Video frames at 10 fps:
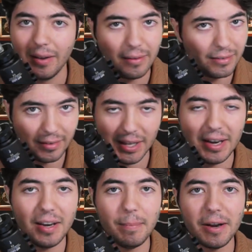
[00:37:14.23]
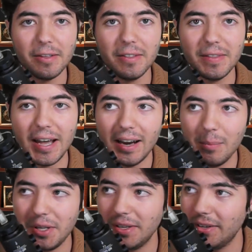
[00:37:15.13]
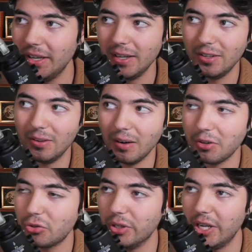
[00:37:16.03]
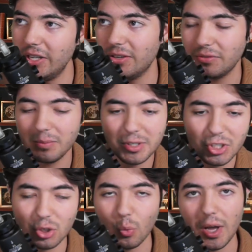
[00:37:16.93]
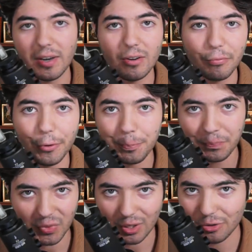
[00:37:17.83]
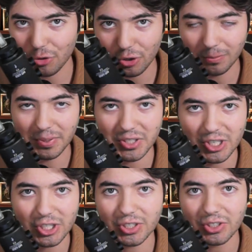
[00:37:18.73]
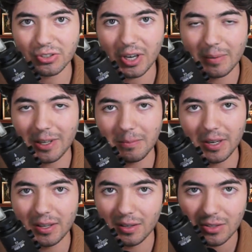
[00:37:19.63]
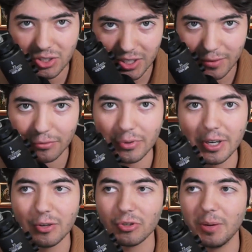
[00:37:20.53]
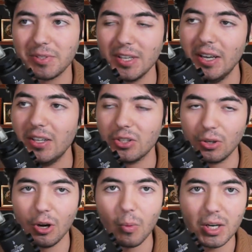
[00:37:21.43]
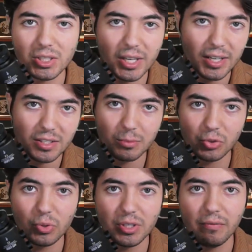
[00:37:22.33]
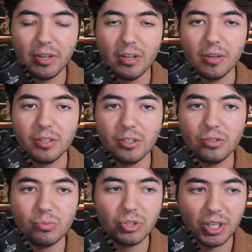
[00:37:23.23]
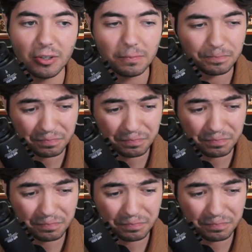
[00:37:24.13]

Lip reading: Does it get any better than that? I mean, you don't have to trade. You don't have to be sweating over, positions to try to make money. Just get free airdrops. So go watch that. It's the most recent video on the YouTube channel.